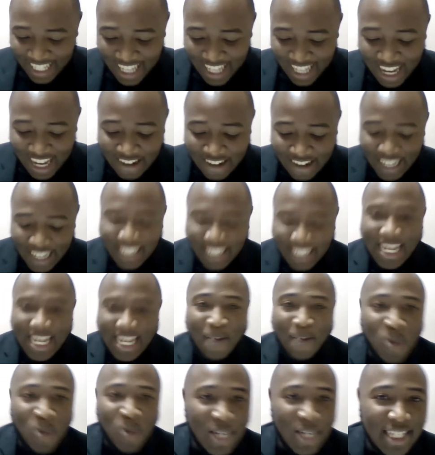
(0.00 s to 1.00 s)
All right,
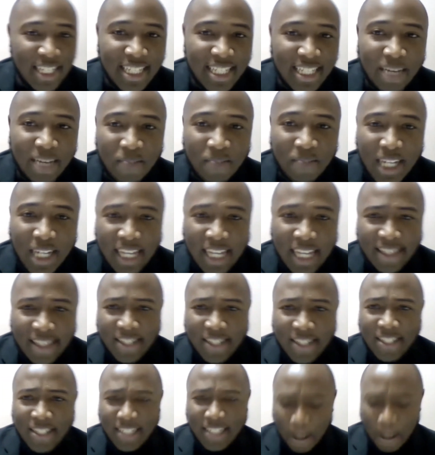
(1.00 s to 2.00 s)
Psalm twenty-seven, look at
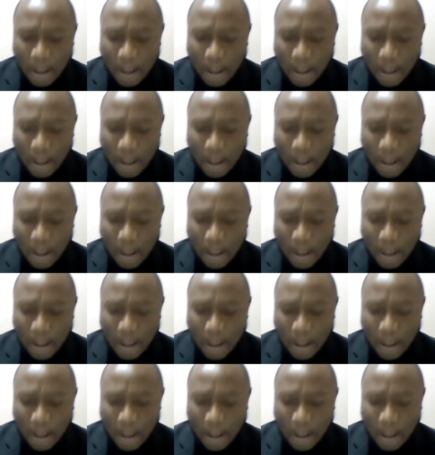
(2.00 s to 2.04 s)
this.